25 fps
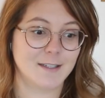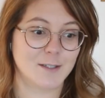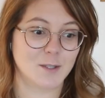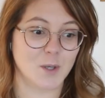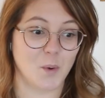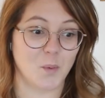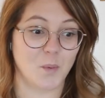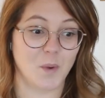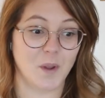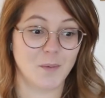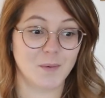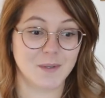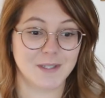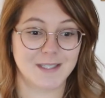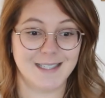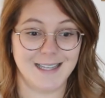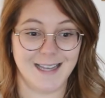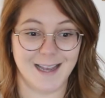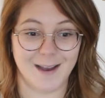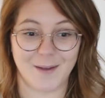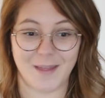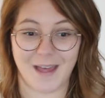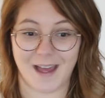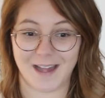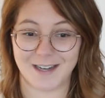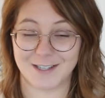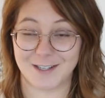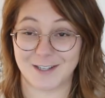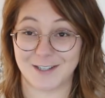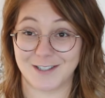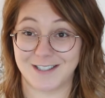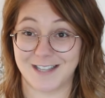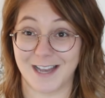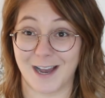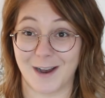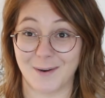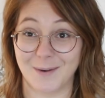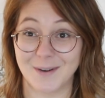So we will see how that
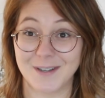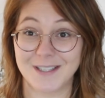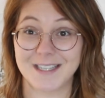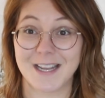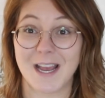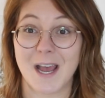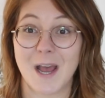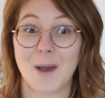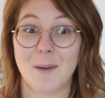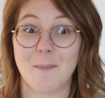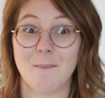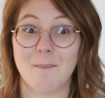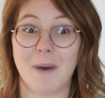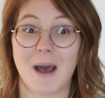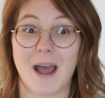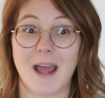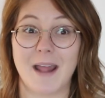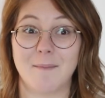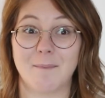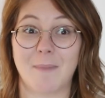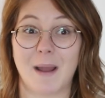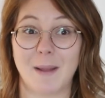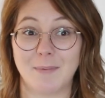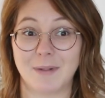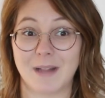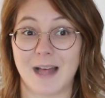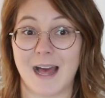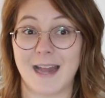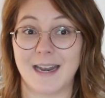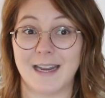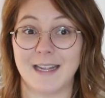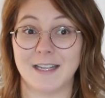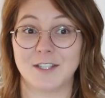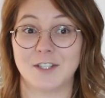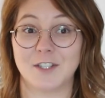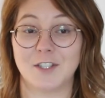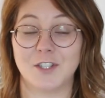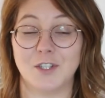turns out. But my plan
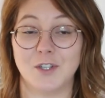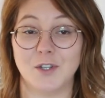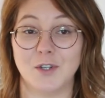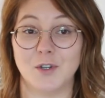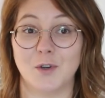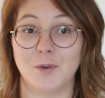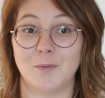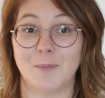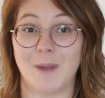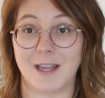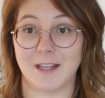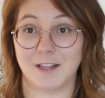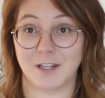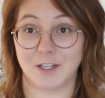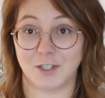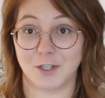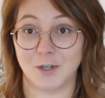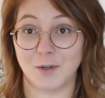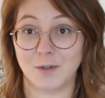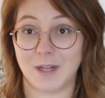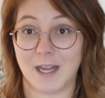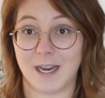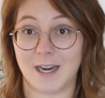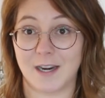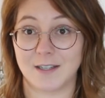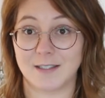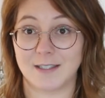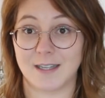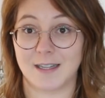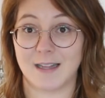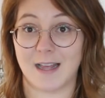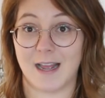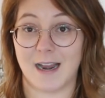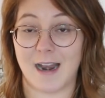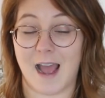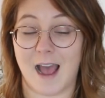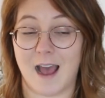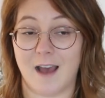is to make the two layers and then
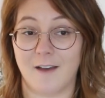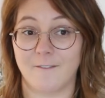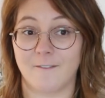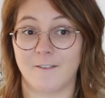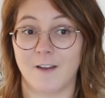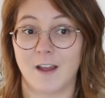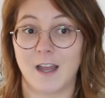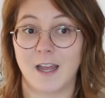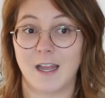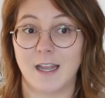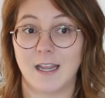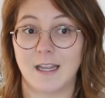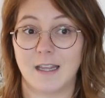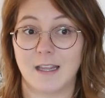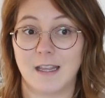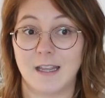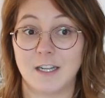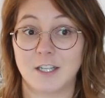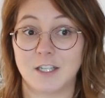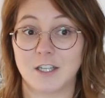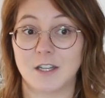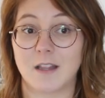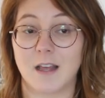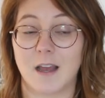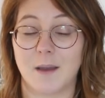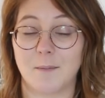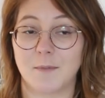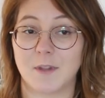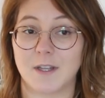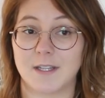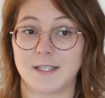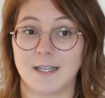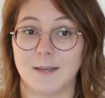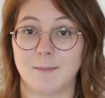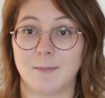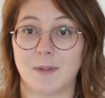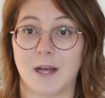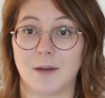have each of them, the
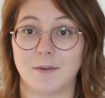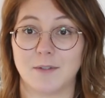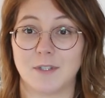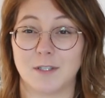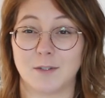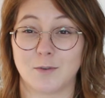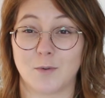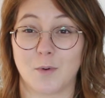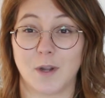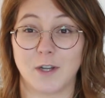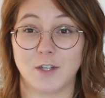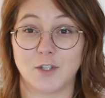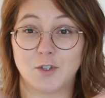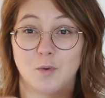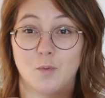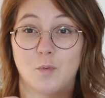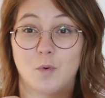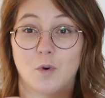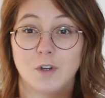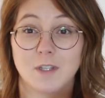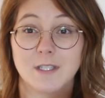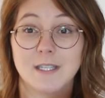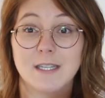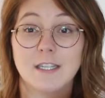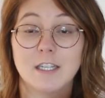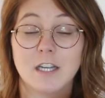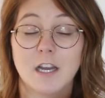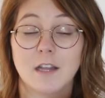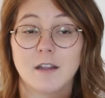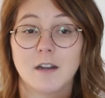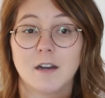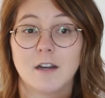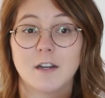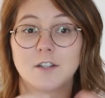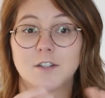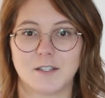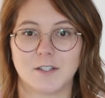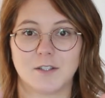seam allowances going towards each
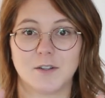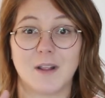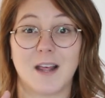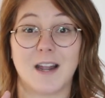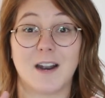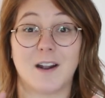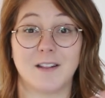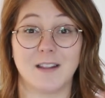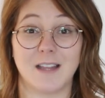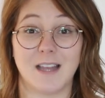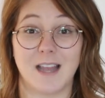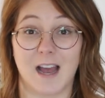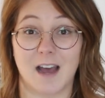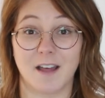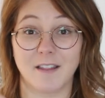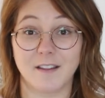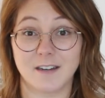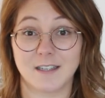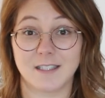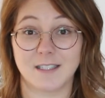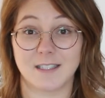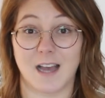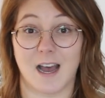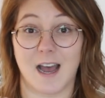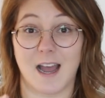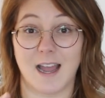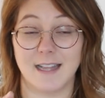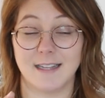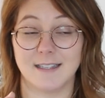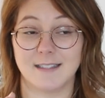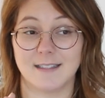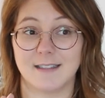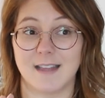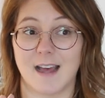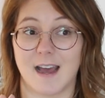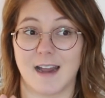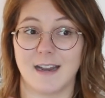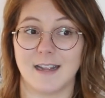other. So then on the other
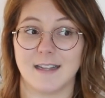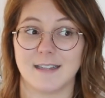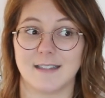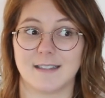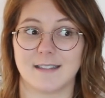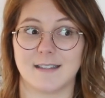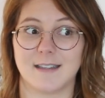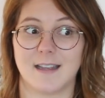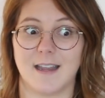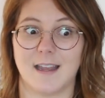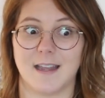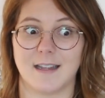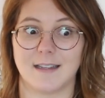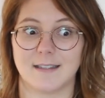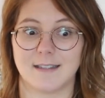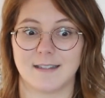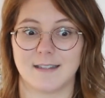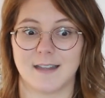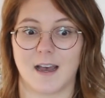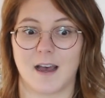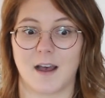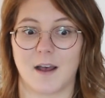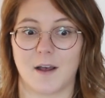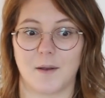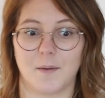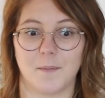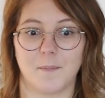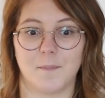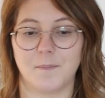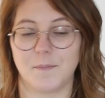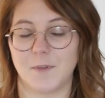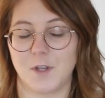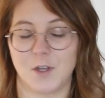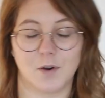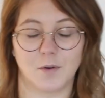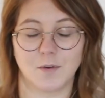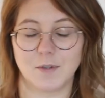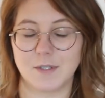sides, it's, uh, it's,
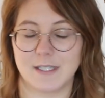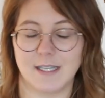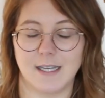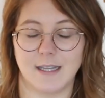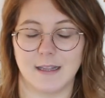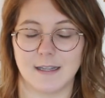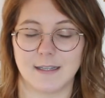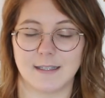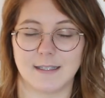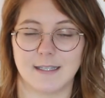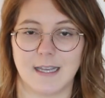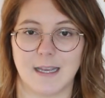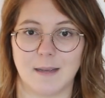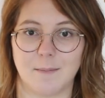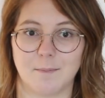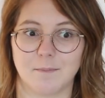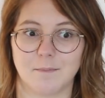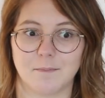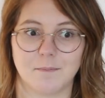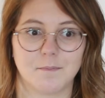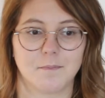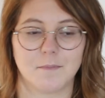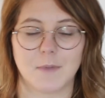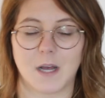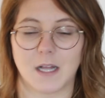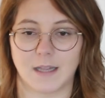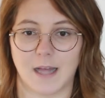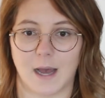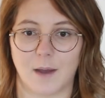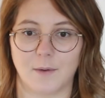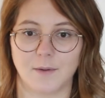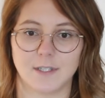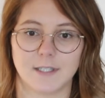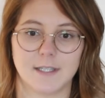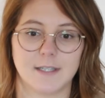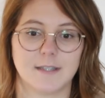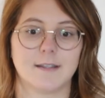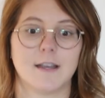you don't see the seam
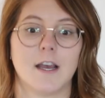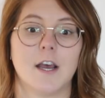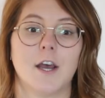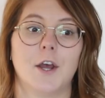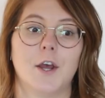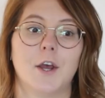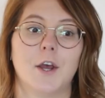allowances.